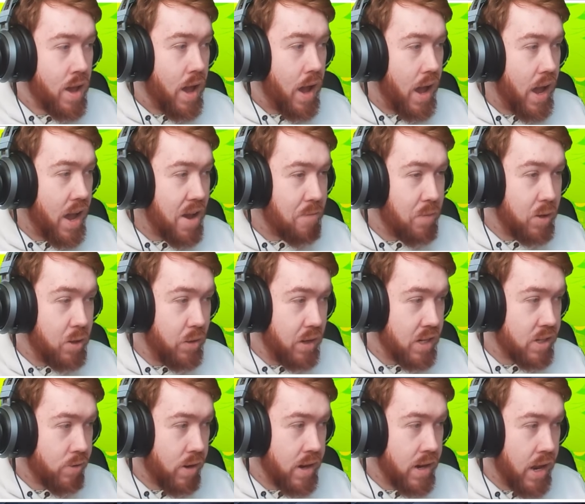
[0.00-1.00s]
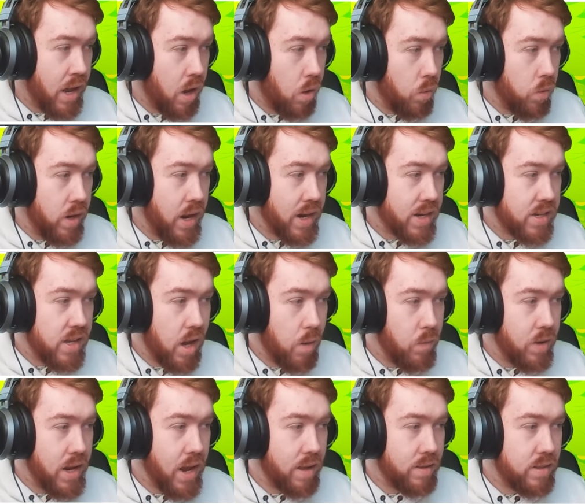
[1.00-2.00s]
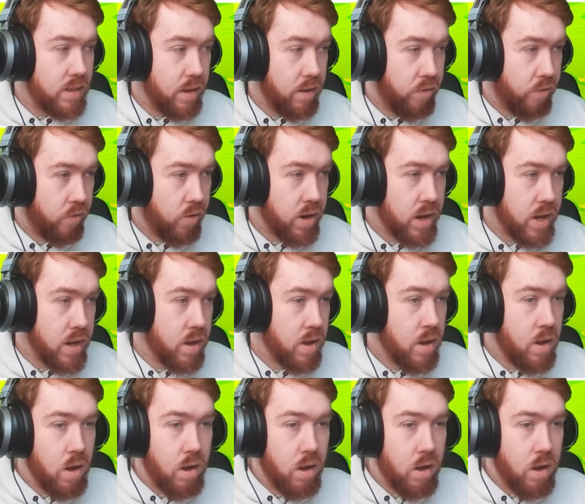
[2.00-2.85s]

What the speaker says: If we do this right now, next turn we get tier 3.